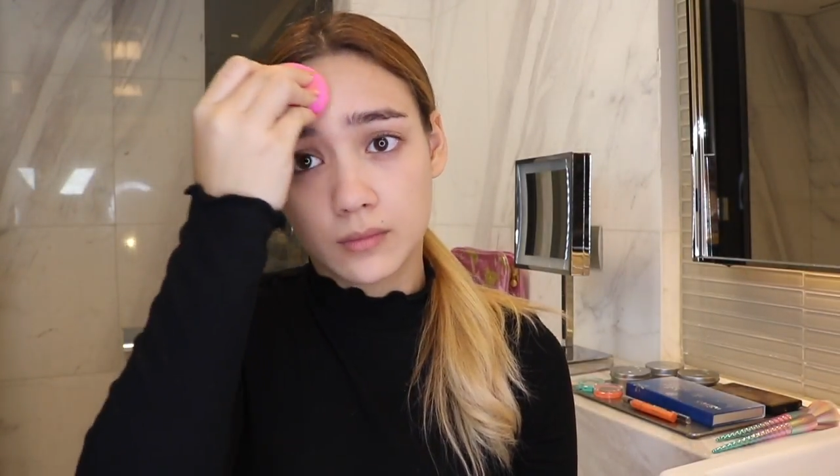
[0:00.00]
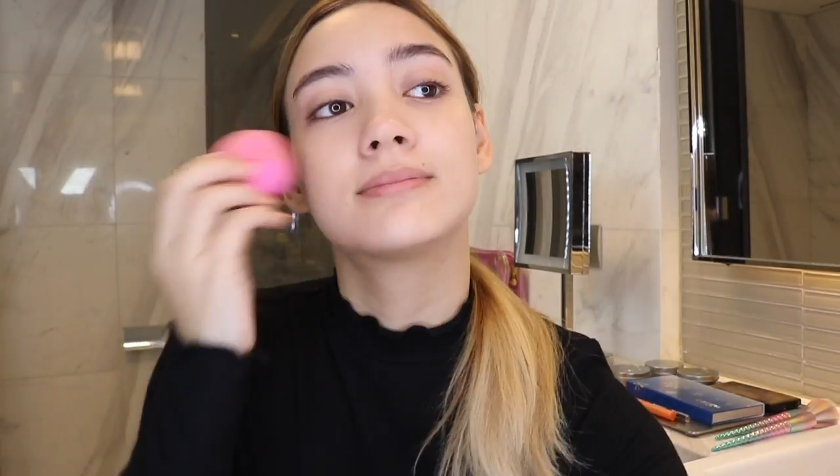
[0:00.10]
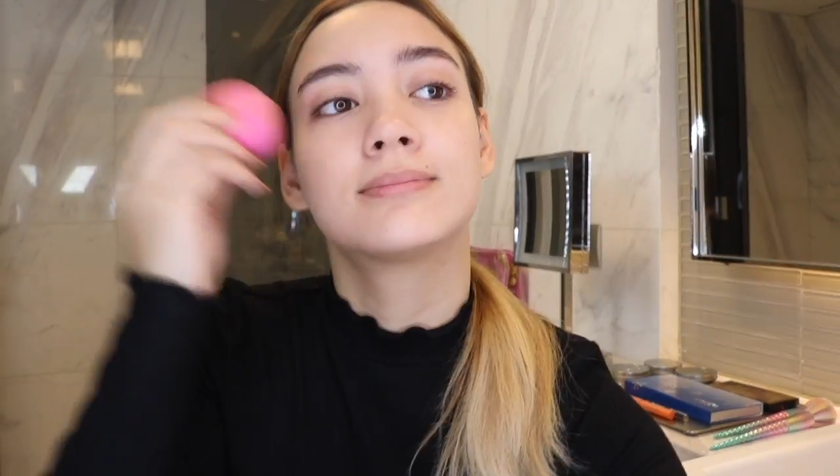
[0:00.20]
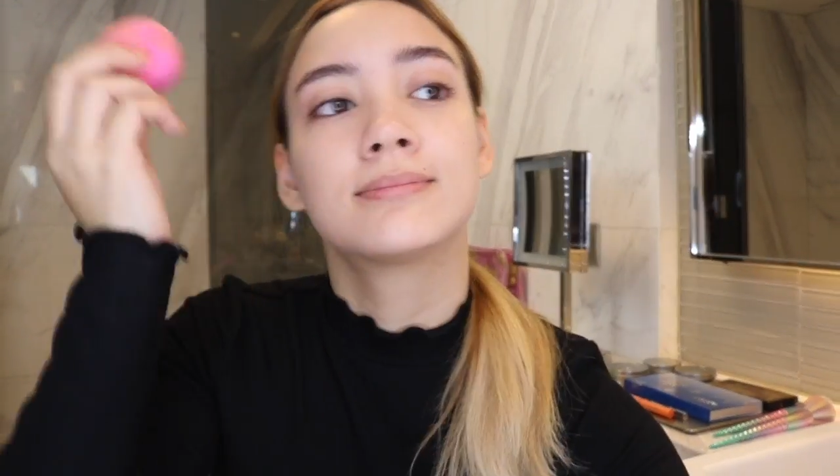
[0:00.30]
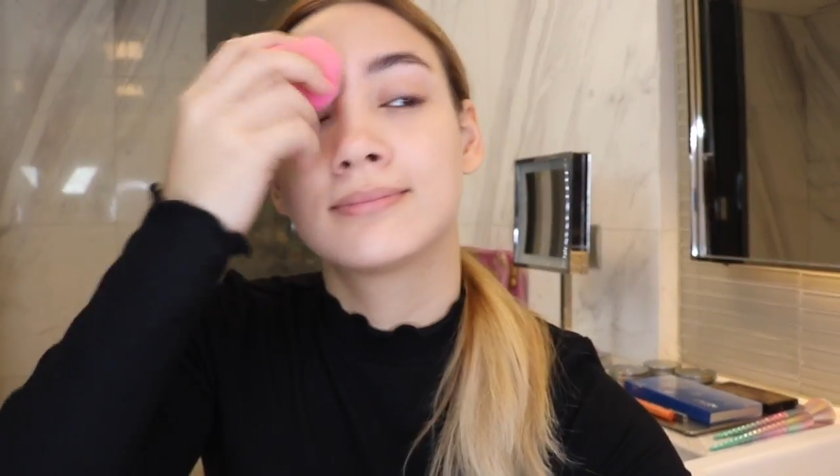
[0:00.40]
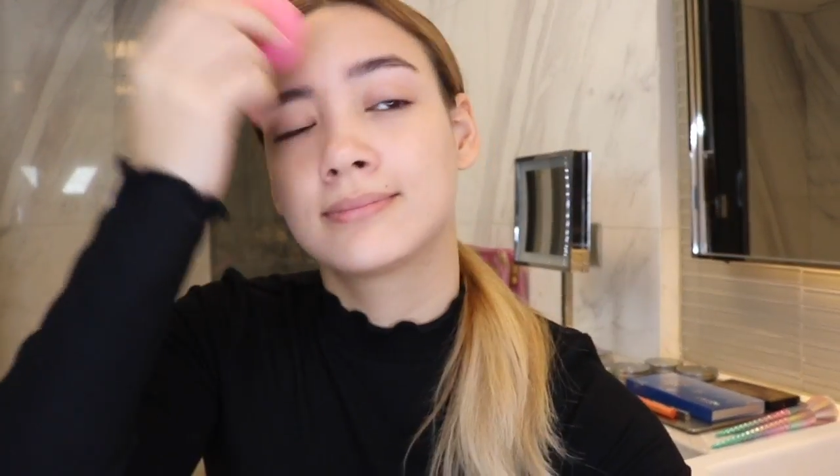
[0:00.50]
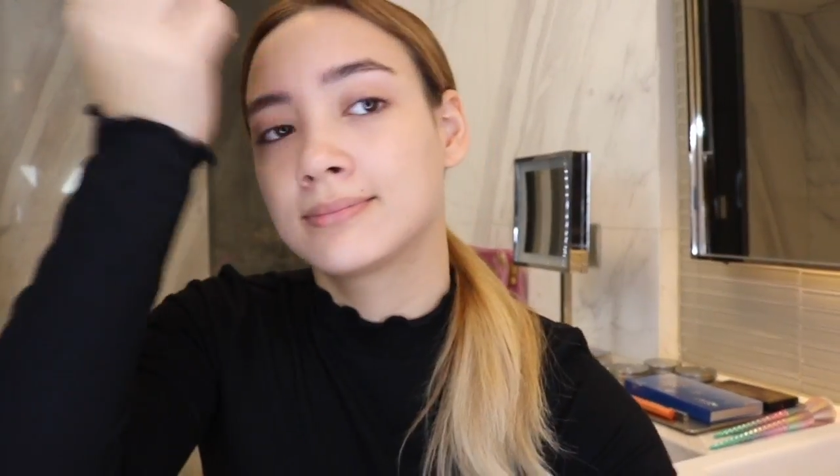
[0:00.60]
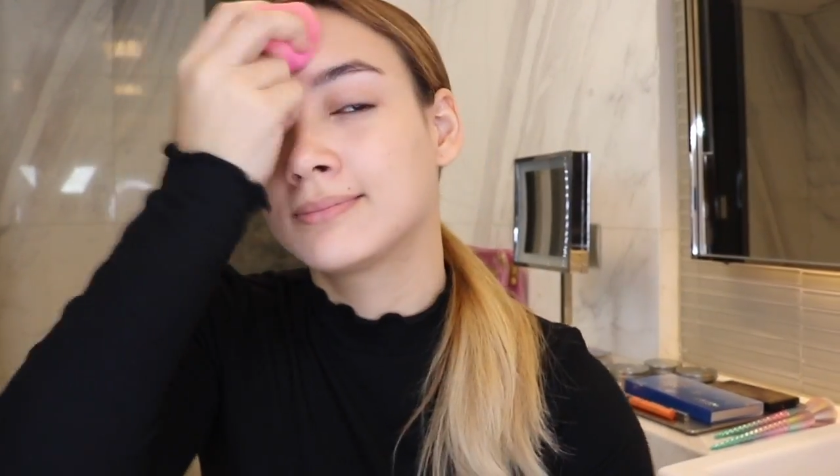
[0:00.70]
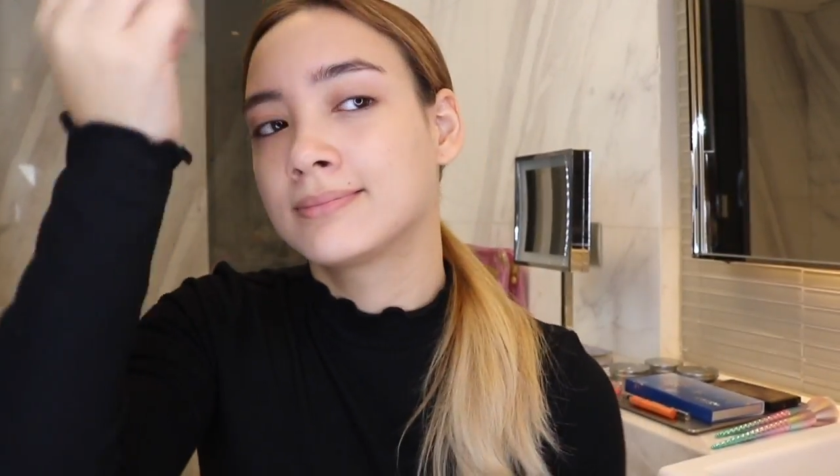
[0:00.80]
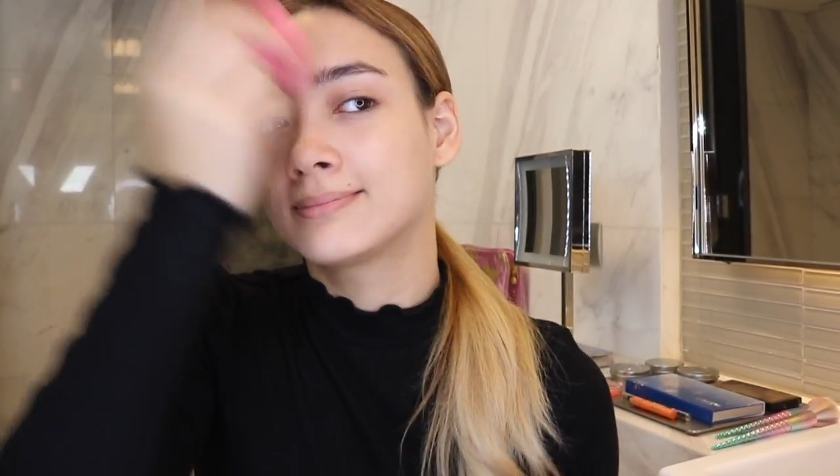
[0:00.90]
Make sure you
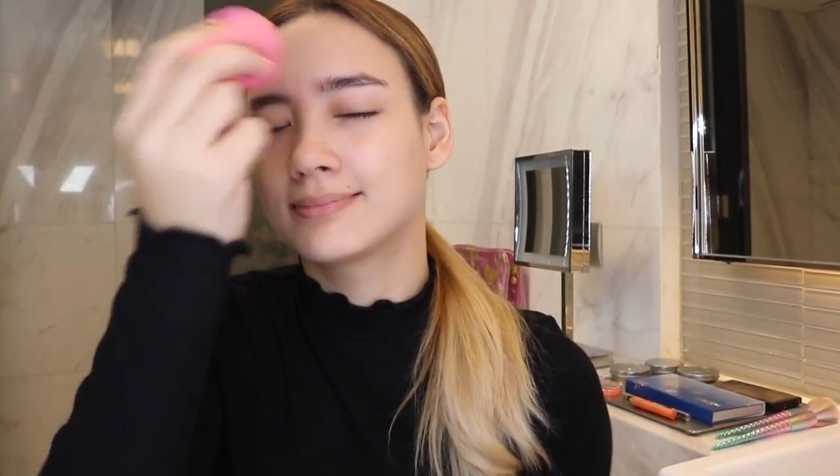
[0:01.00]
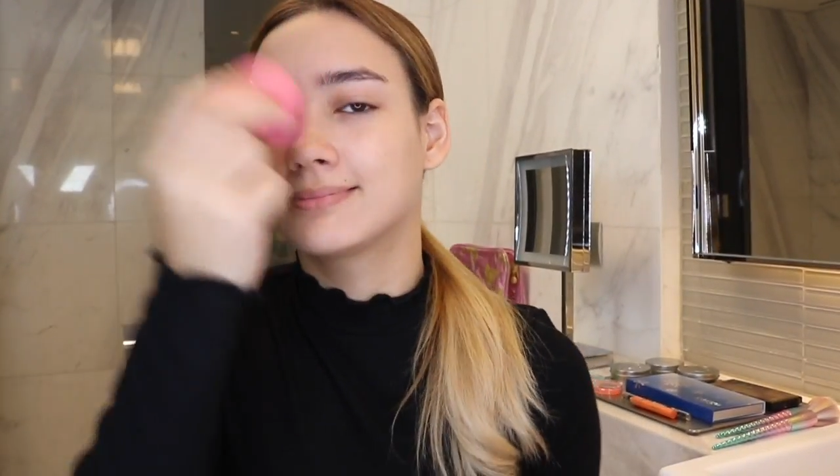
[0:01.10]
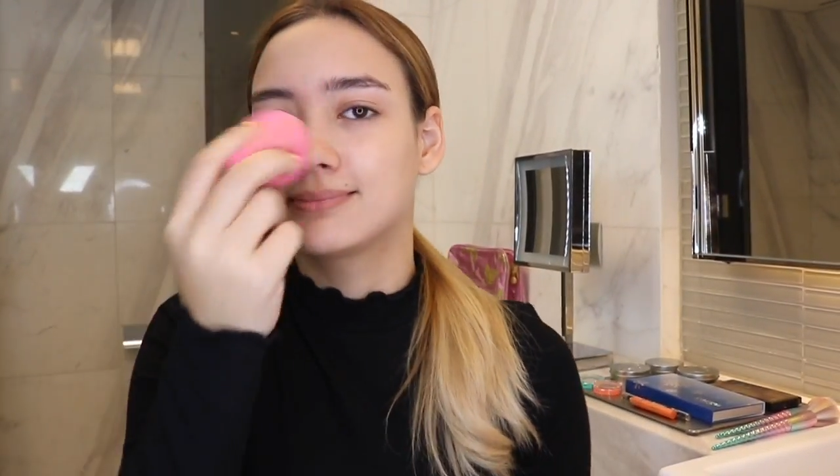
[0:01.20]
blend